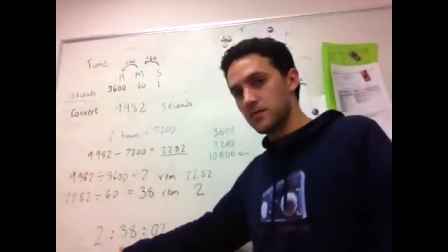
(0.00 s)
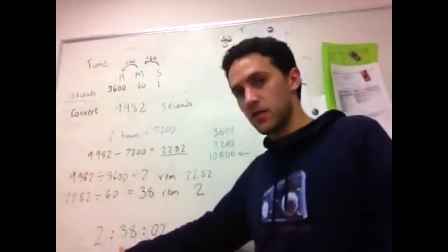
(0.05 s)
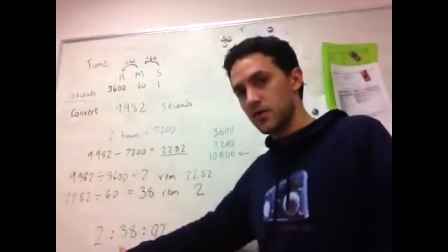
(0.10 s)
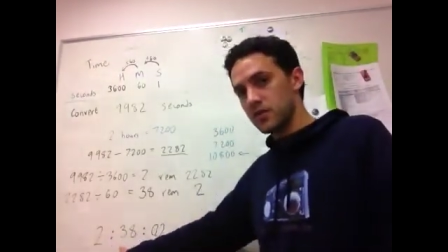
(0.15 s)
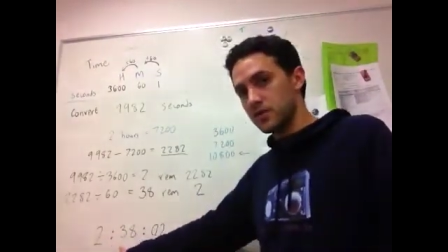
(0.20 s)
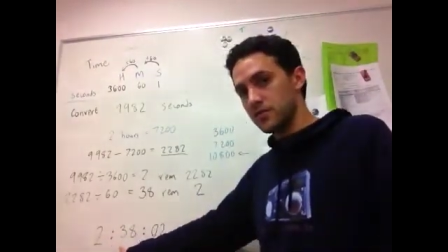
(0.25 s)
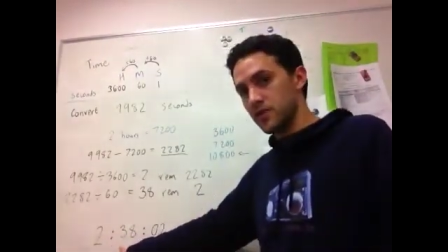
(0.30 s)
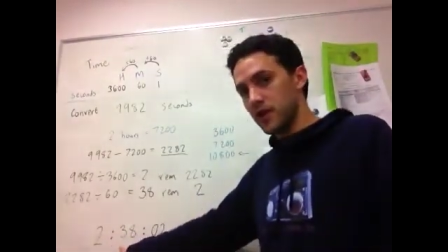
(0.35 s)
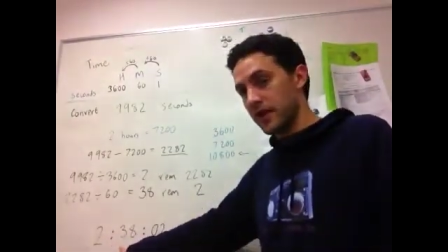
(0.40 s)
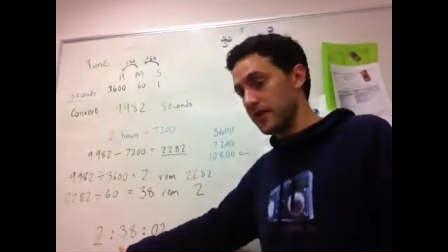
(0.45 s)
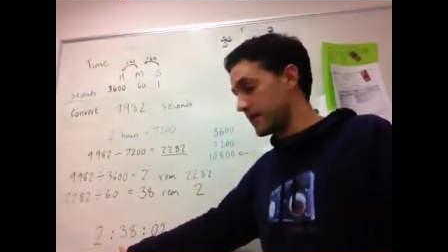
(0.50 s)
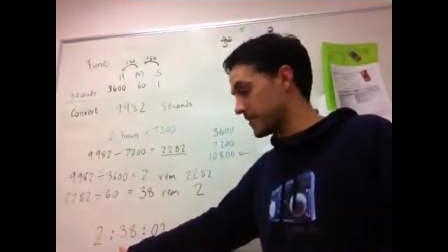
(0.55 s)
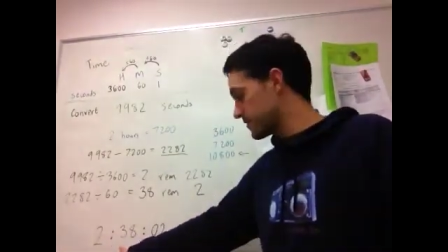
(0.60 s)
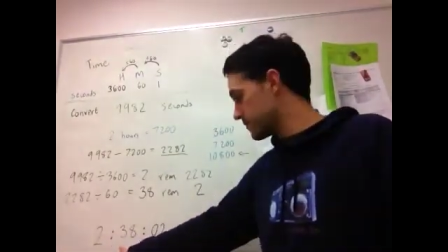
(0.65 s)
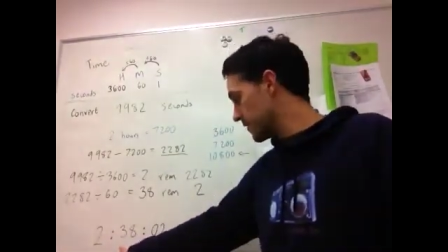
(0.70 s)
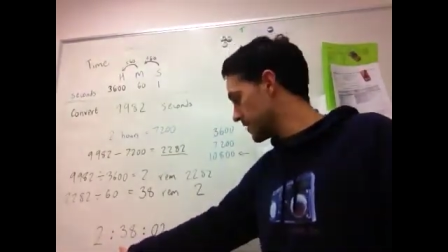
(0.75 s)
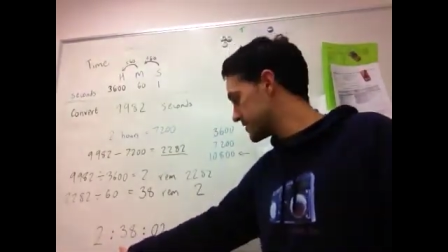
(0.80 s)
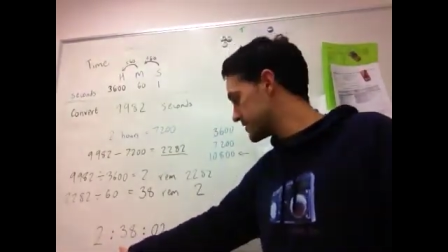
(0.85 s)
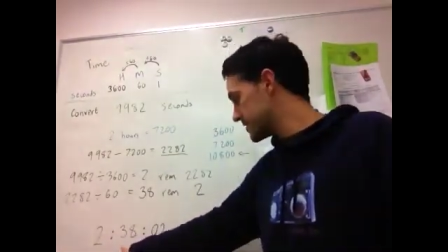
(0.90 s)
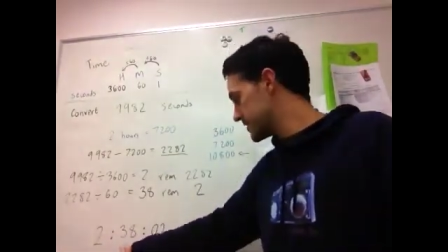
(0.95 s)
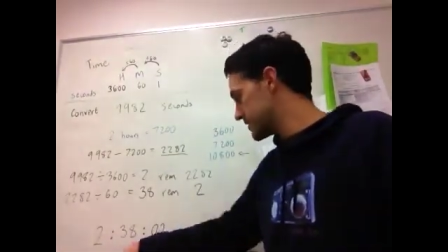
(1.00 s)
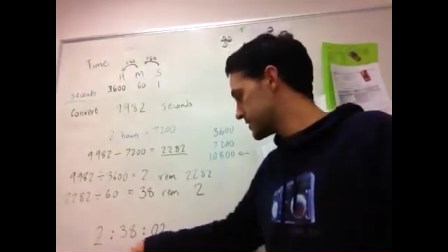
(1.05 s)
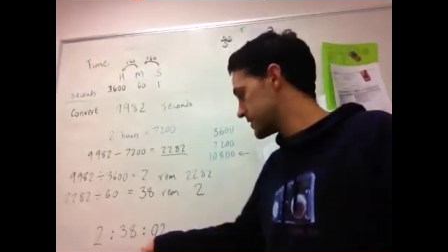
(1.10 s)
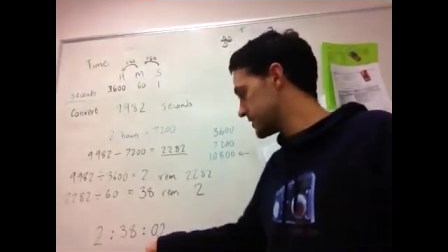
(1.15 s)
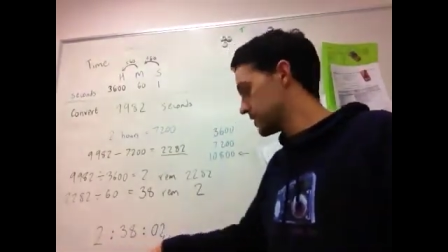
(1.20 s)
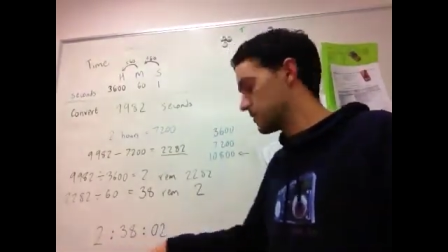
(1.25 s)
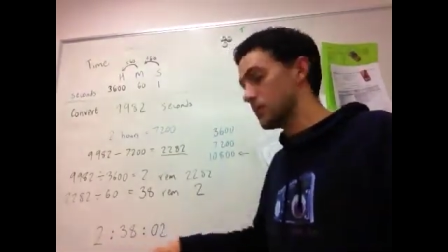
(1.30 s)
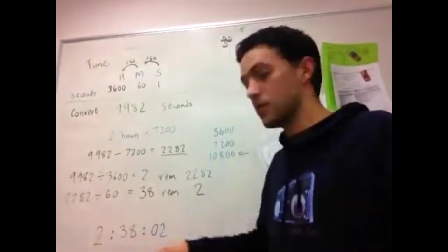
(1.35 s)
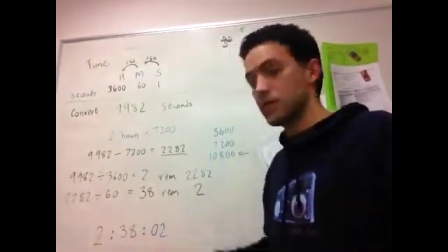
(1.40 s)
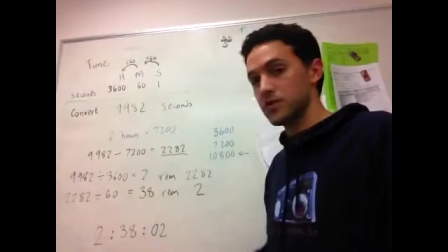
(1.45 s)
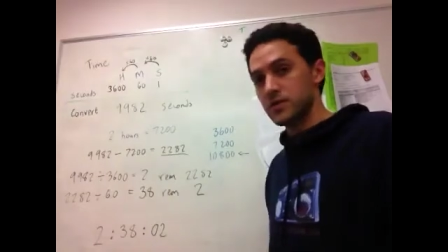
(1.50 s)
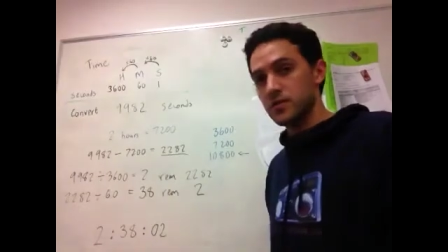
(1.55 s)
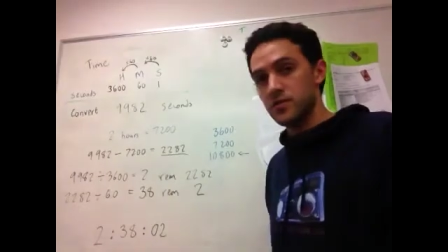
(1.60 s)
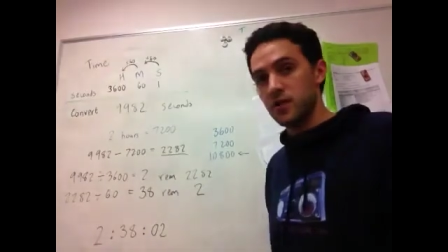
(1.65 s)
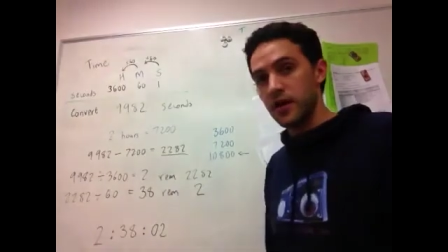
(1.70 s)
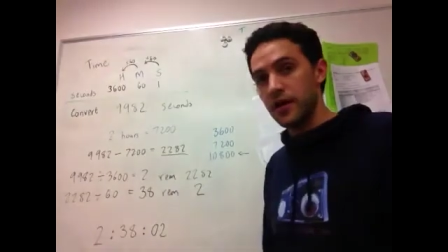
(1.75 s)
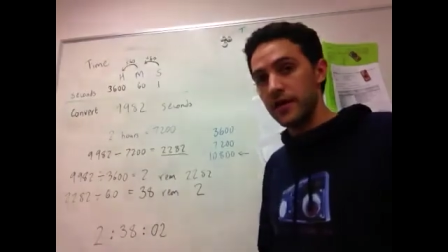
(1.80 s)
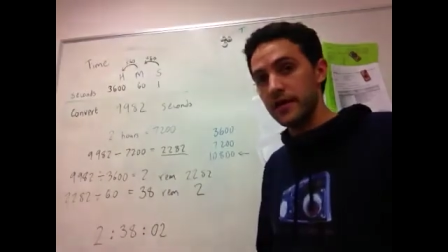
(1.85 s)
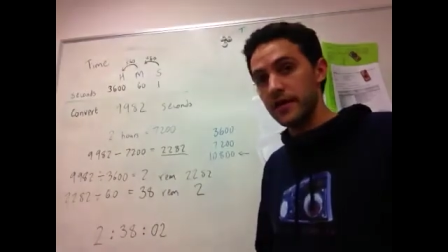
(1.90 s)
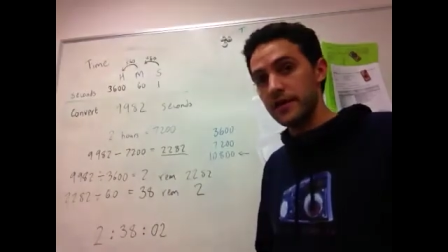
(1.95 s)
multiply this by 60, and
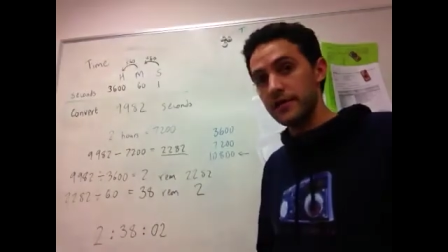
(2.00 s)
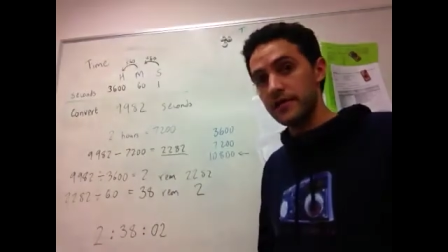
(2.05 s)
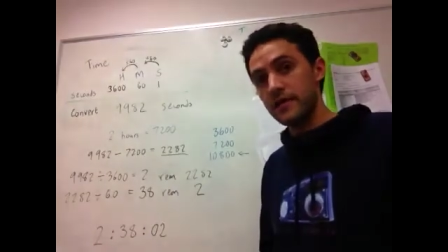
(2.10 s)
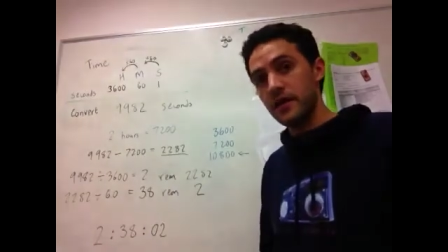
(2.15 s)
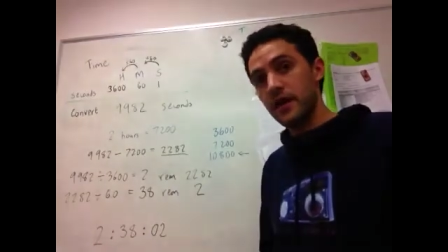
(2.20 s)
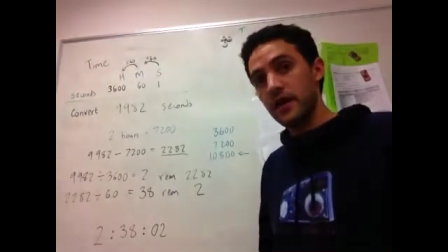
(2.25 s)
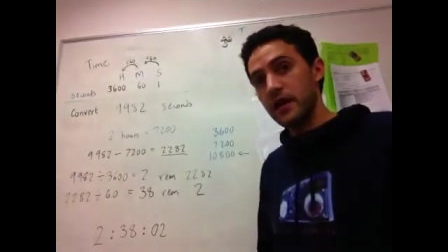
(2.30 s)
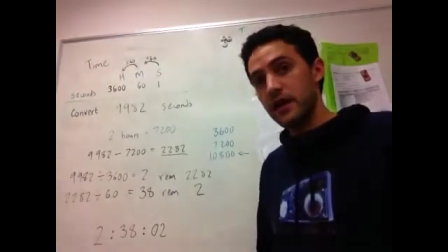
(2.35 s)
multiply this